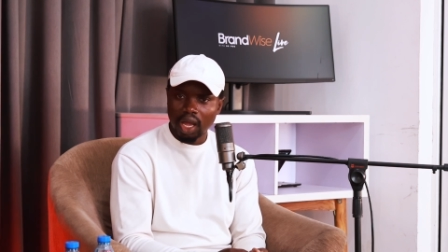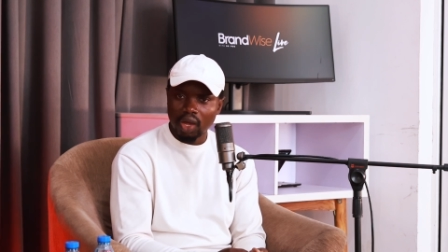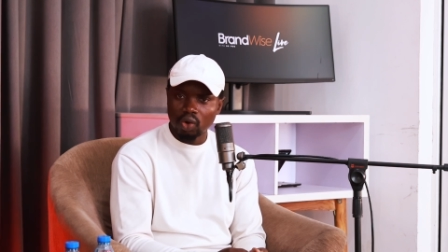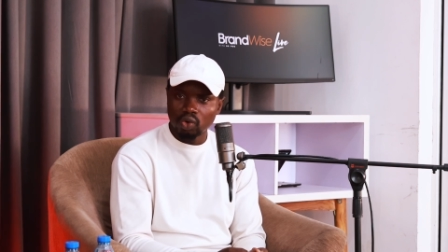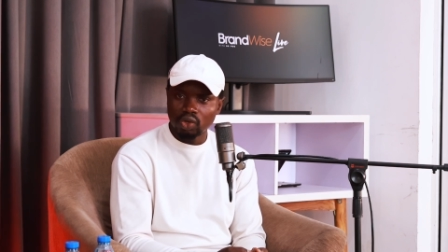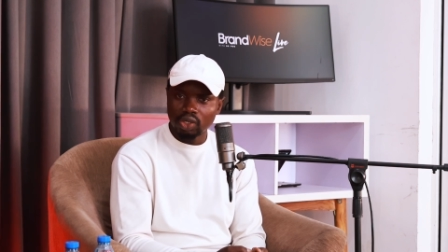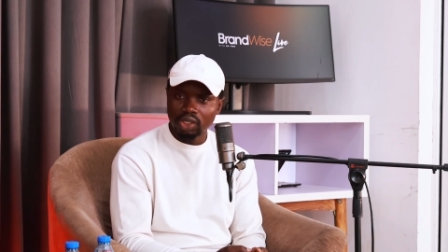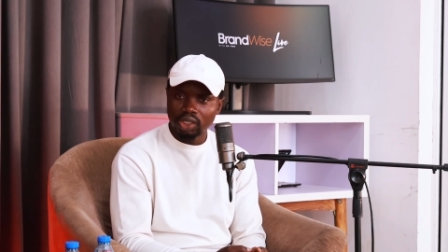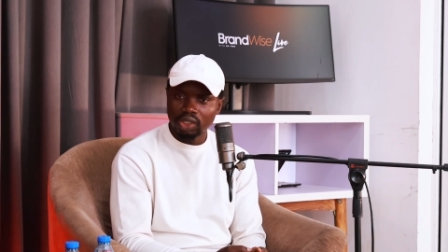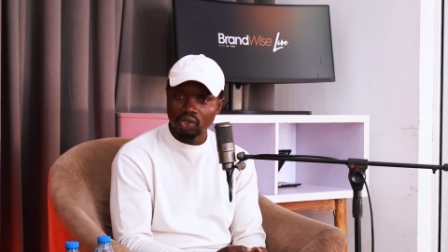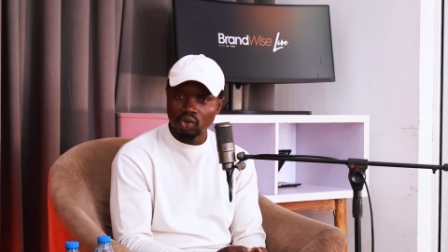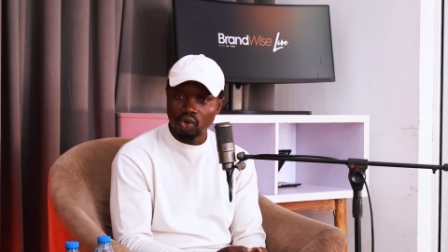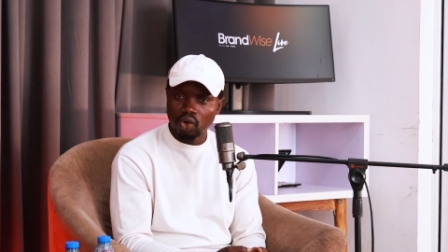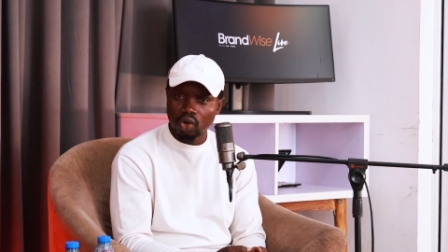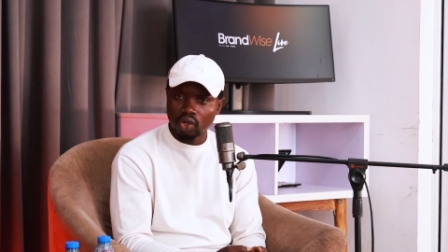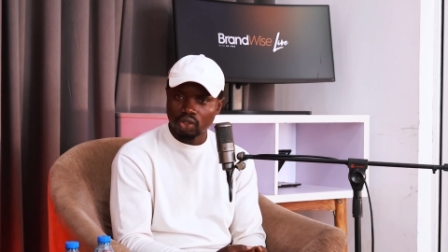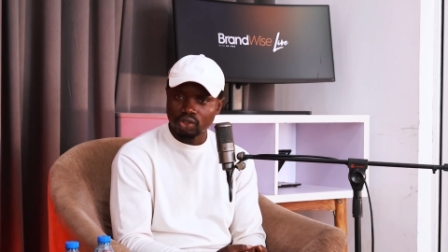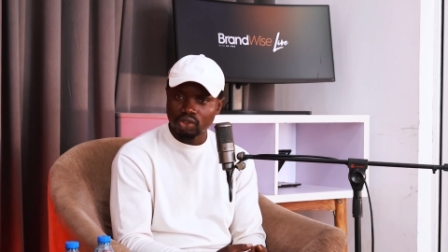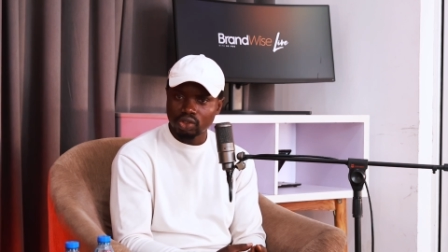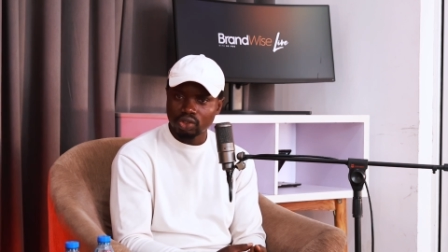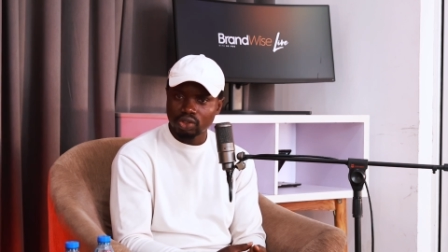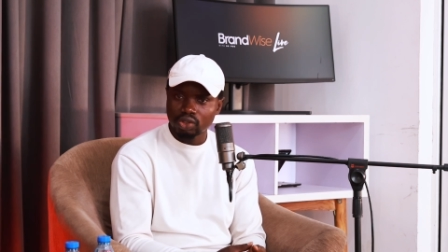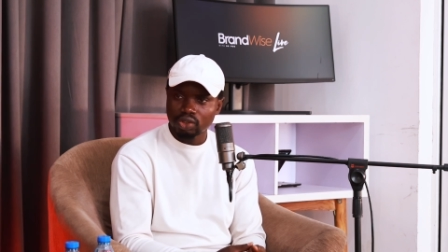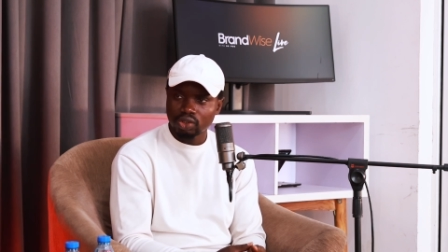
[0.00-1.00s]
I only
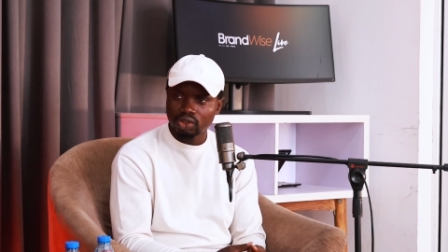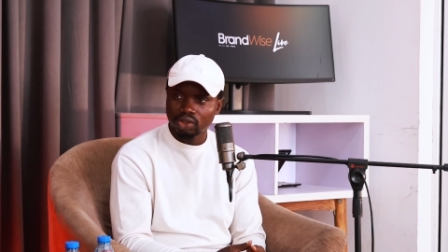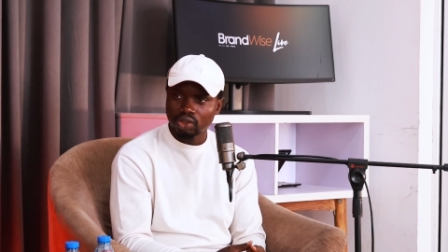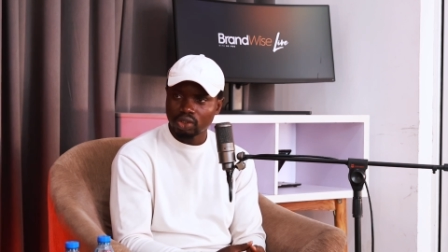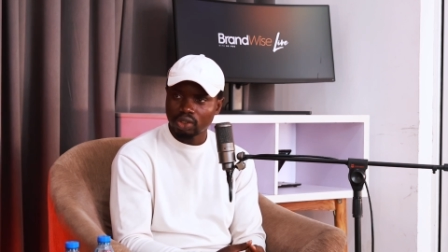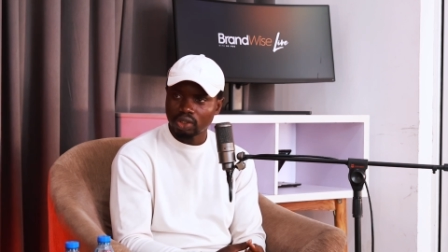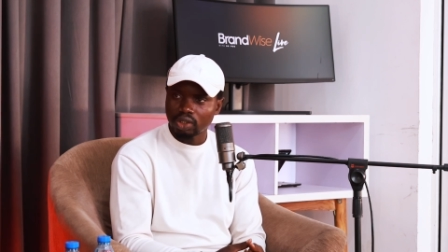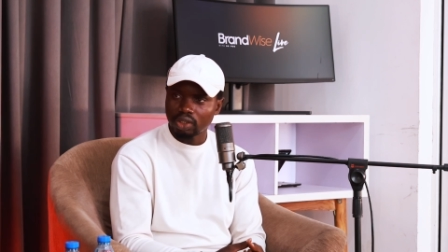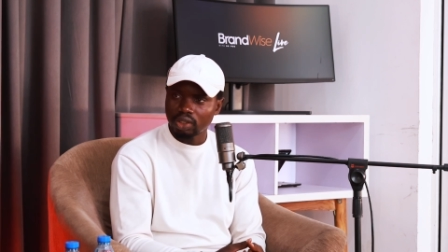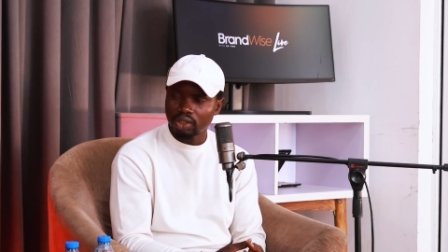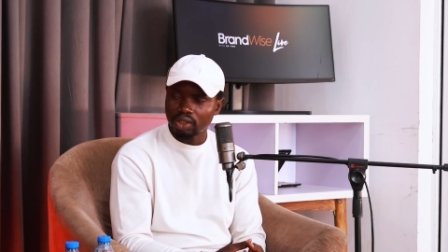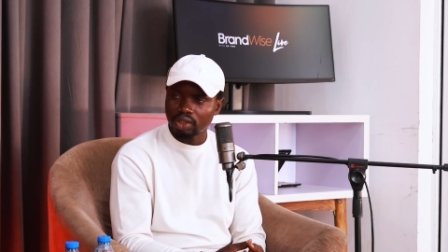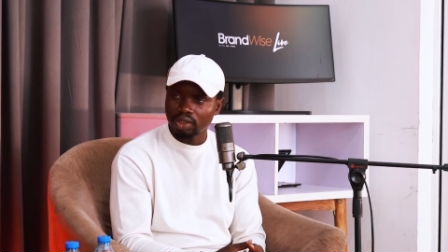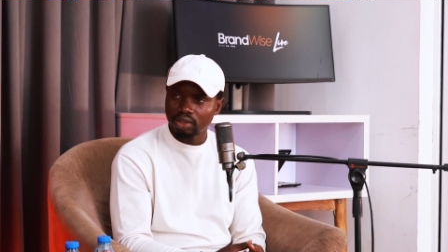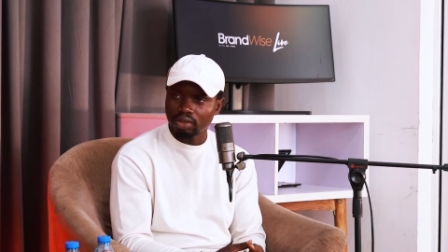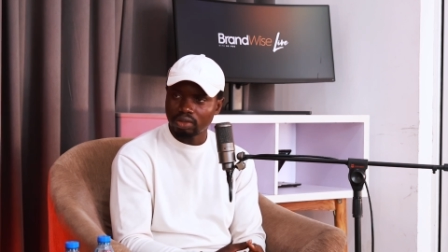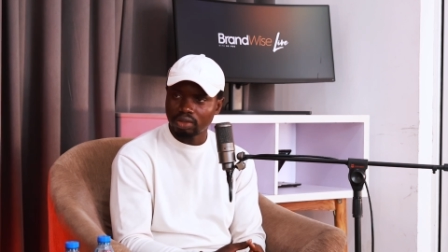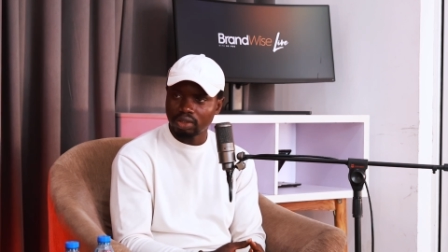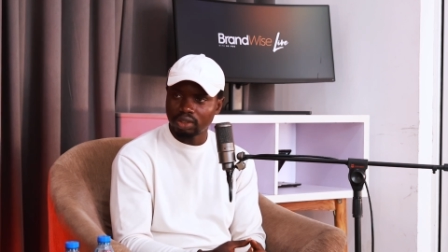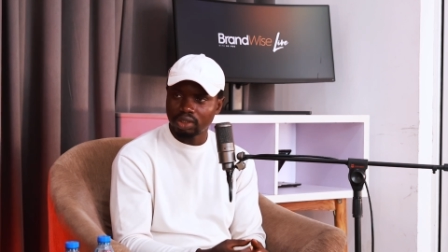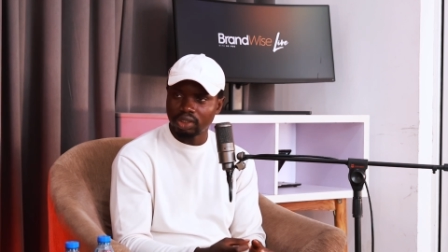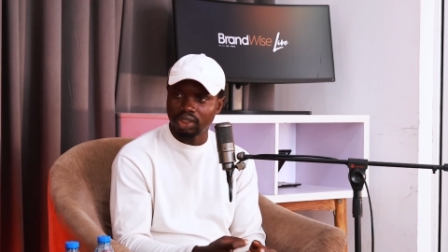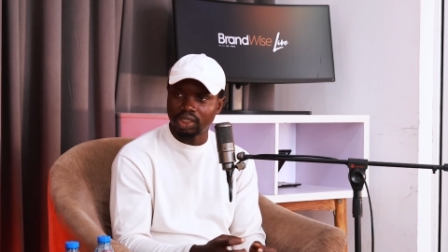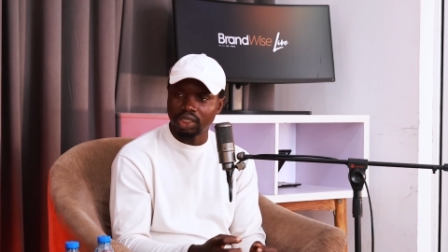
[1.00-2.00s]
got
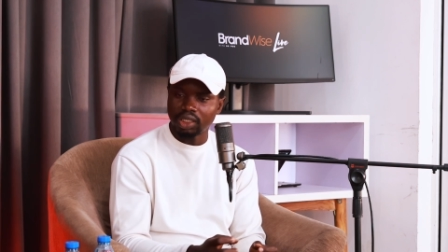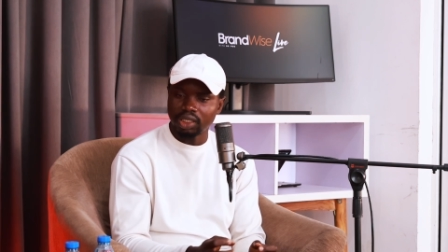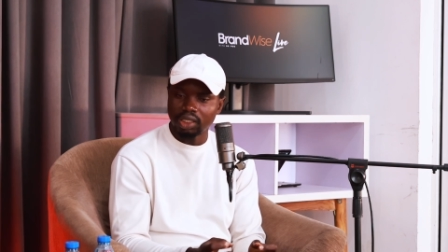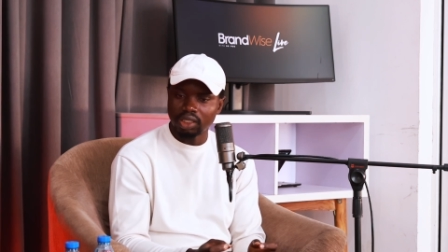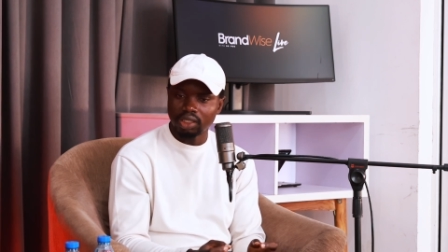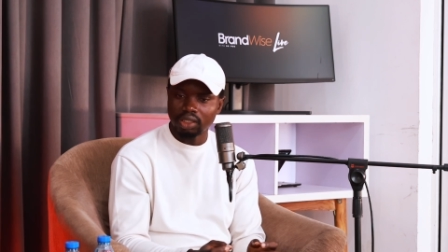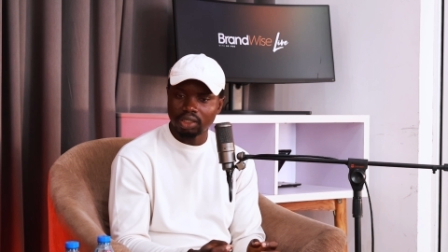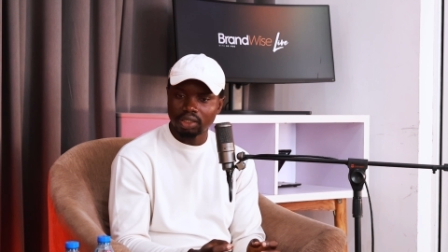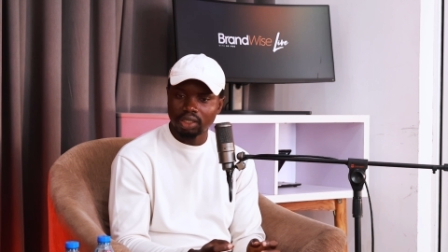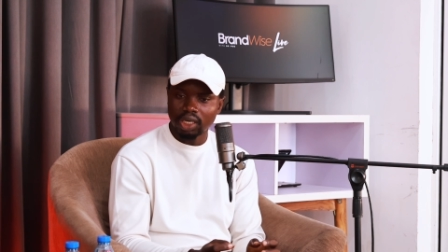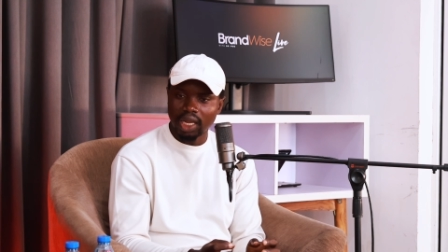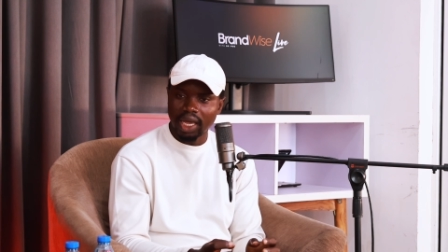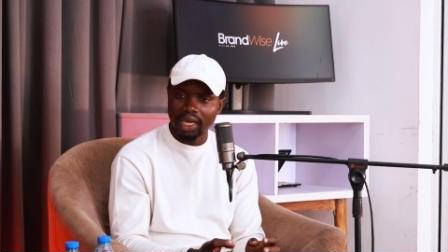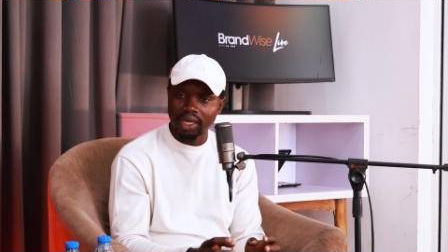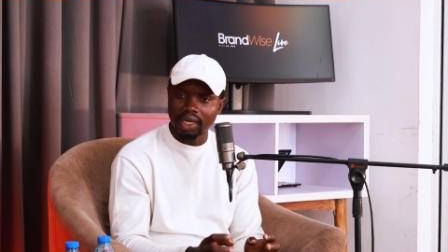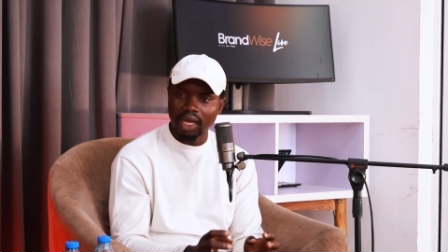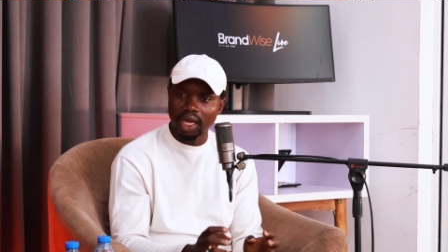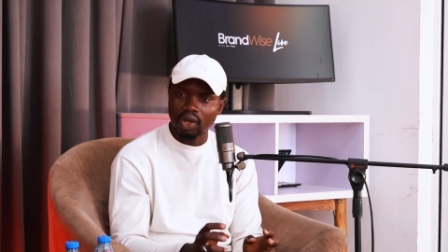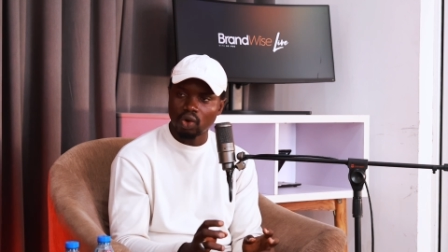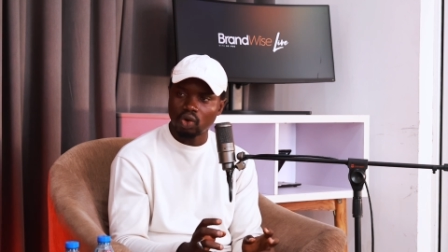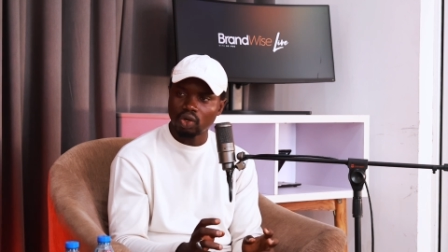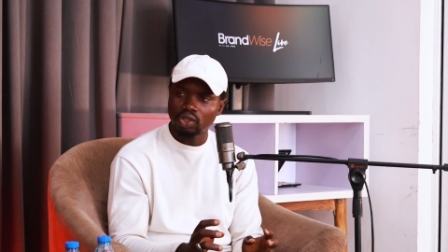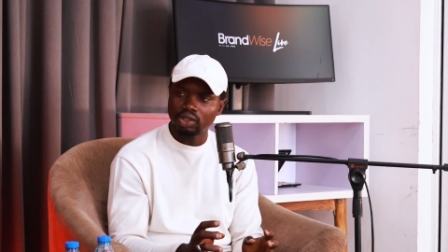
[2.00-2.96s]
I